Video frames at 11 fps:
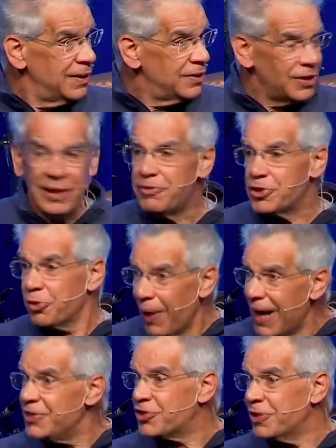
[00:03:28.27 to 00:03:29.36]
To live is
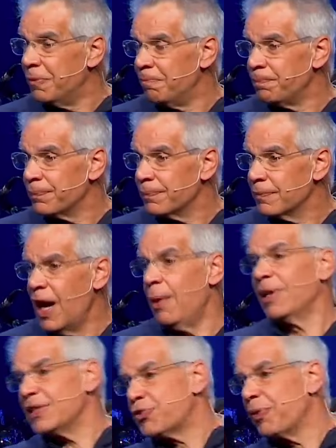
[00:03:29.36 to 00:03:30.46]
Christ. All right, well,
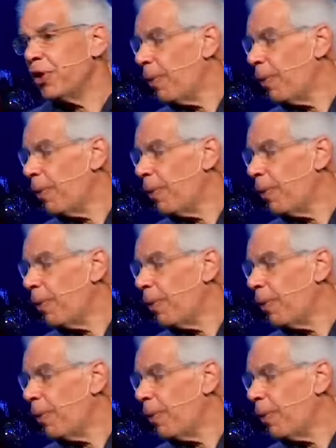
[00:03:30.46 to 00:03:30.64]
let's read our